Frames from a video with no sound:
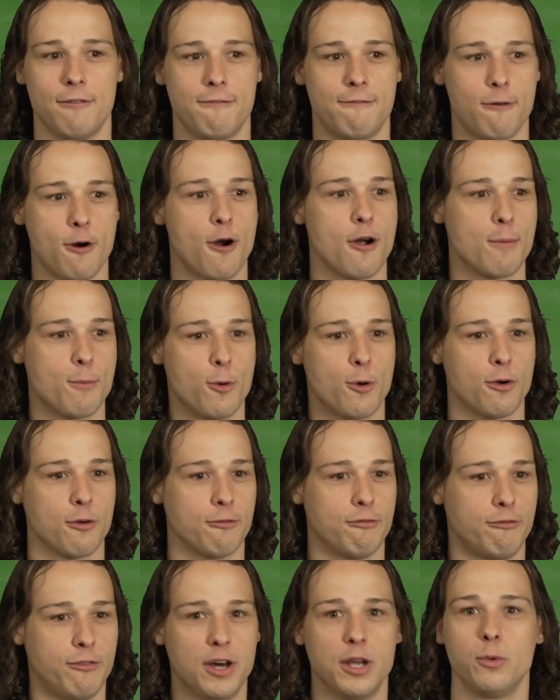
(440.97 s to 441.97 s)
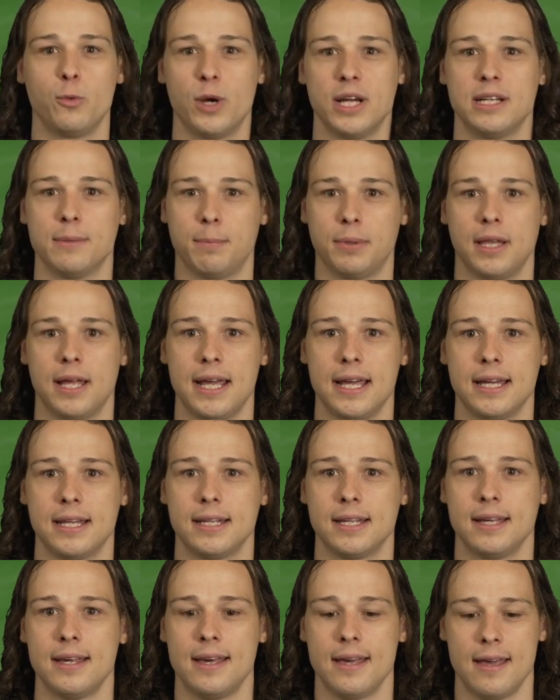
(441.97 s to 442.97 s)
far more fun way to play it